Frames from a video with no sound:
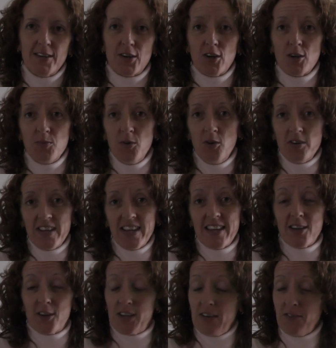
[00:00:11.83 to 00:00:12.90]
Good
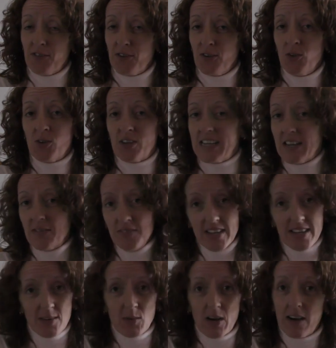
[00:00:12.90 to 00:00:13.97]
morning, good afternoon, good
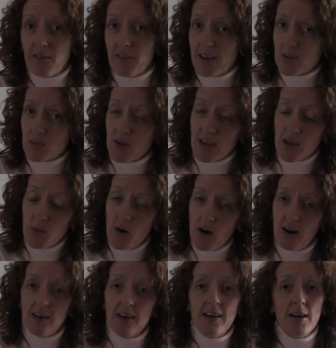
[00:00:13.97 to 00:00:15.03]
evening, wherever it is where you
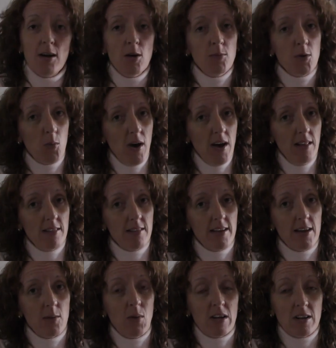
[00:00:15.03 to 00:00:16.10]
are. I hope you're well.
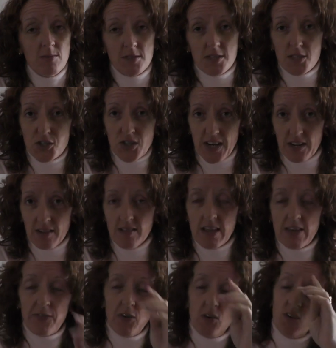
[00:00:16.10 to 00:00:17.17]
Welcome to the channel.
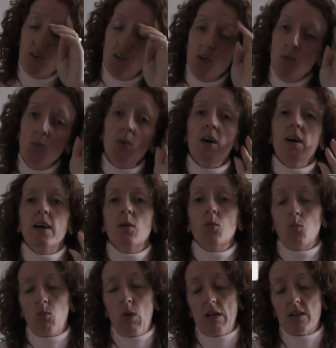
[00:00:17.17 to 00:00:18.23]
If you're new,
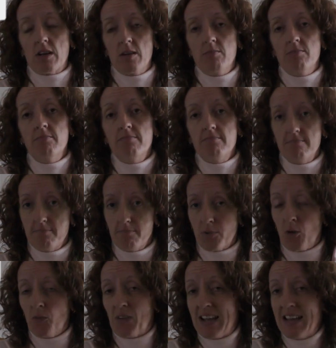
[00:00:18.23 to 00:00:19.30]
welcome.
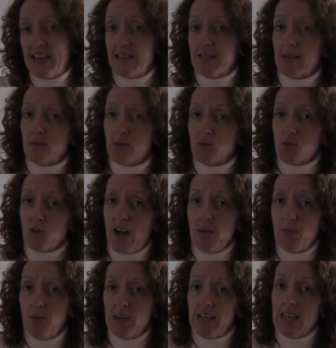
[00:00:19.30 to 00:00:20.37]
Don't forget to hit that
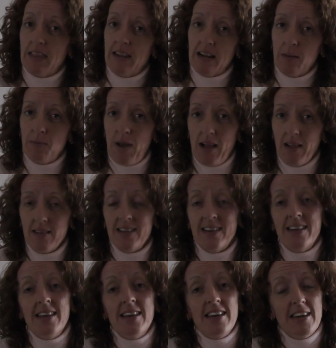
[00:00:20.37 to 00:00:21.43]
subscribe button and hit the little bell.
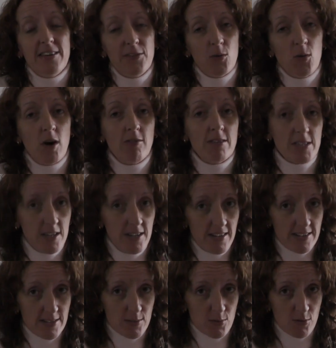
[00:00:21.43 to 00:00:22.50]
If you are a
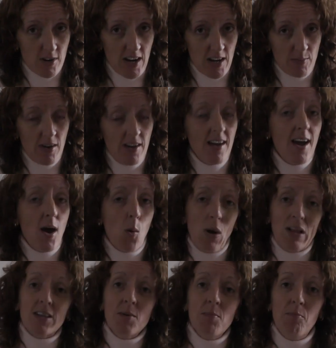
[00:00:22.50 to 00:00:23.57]
returning subscriber,
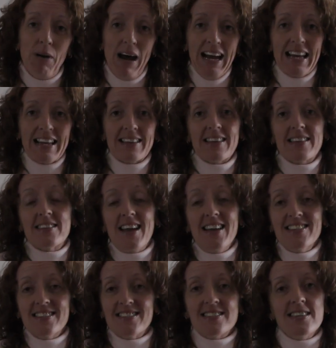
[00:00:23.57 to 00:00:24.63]
welcome back.
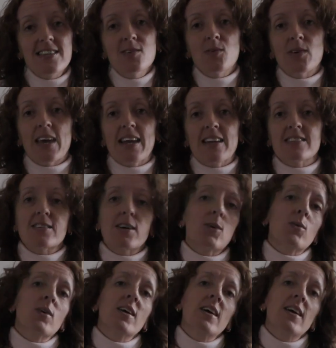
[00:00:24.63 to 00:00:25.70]
Nice to see you again.
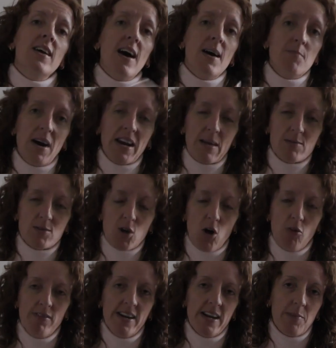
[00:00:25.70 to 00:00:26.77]
So, my name is
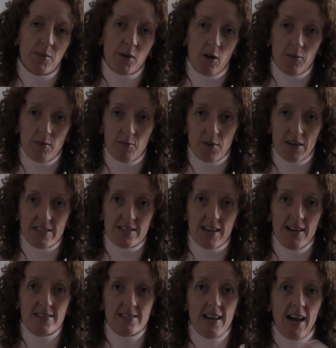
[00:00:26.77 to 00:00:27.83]
Corinne and I'm the Golfing
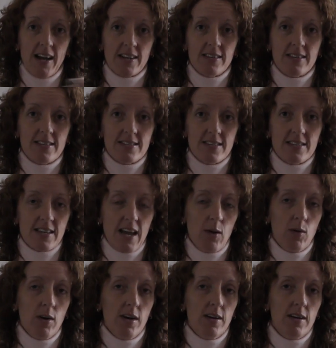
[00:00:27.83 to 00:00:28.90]
Princess, and this is
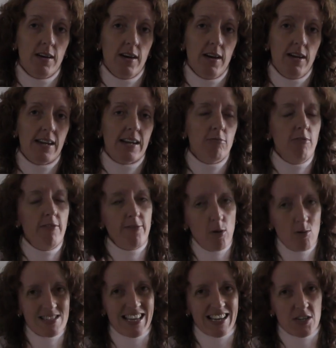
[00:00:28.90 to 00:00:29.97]
our little
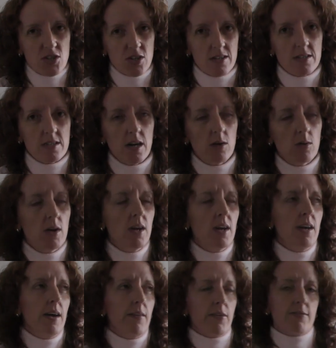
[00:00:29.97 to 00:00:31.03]
review section. So,
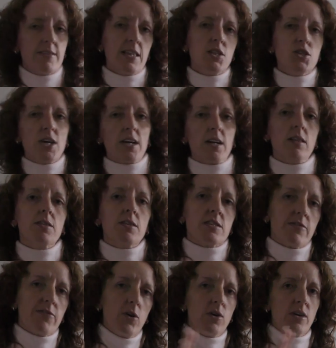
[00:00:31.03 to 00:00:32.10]
if you've seen the channel,
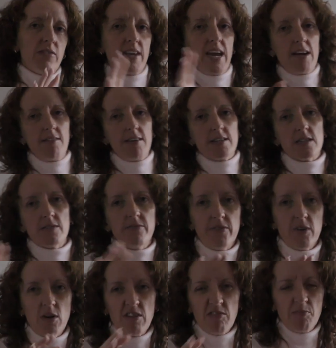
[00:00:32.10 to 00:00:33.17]
there's a few different areas and a
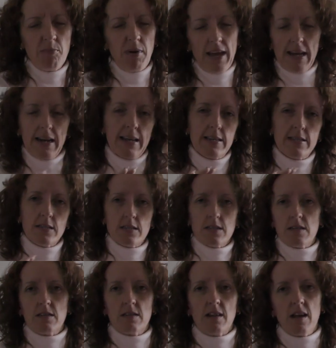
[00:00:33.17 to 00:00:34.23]
few different playlists,
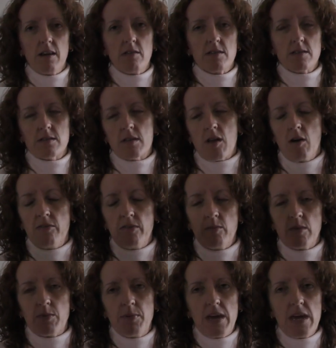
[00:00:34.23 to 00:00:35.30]
and you know, there's golfing
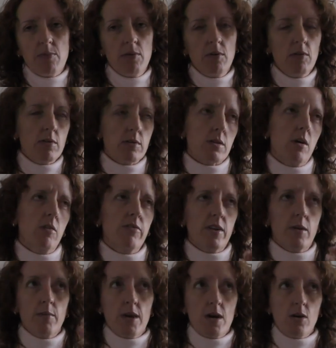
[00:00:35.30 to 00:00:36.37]
with people, there's golfing
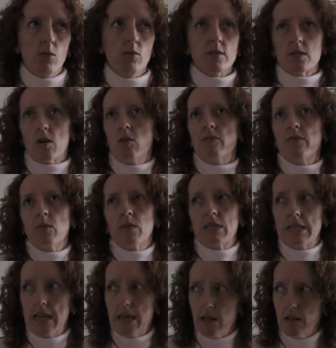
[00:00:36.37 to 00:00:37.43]
on my own, there's golfing with
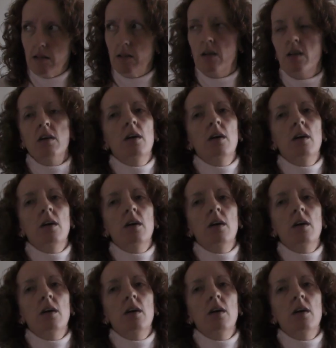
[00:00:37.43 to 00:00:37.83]
Neil,